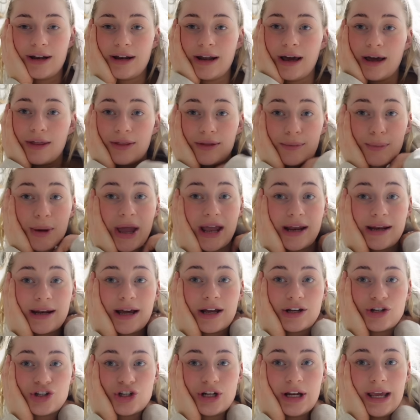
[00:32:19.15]
and the pain
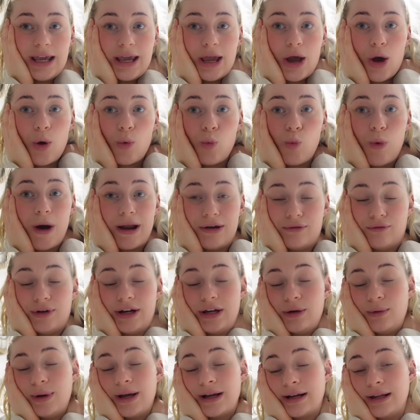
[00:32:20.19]
actually went
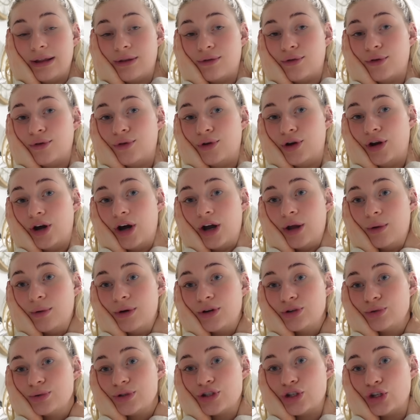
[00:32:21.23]
really quickly through the night,
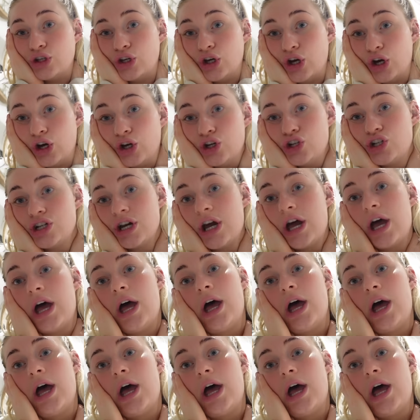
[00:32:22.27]
which was good.